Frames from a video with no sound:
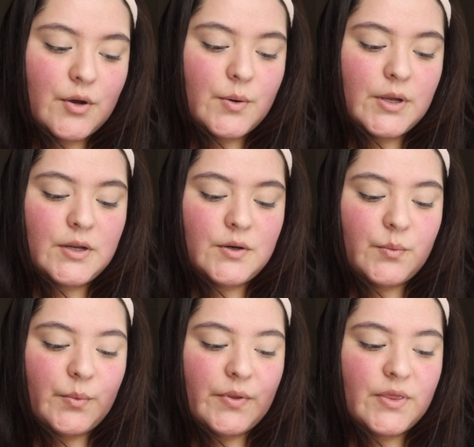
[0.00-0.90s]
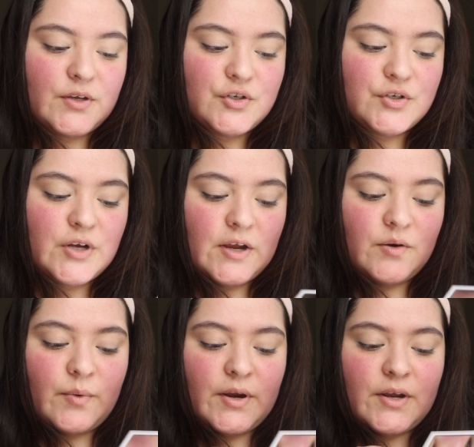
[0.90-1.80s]
Go in with this shade
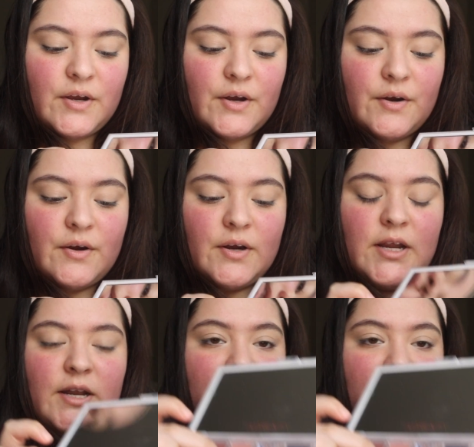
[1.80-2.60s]
right here, and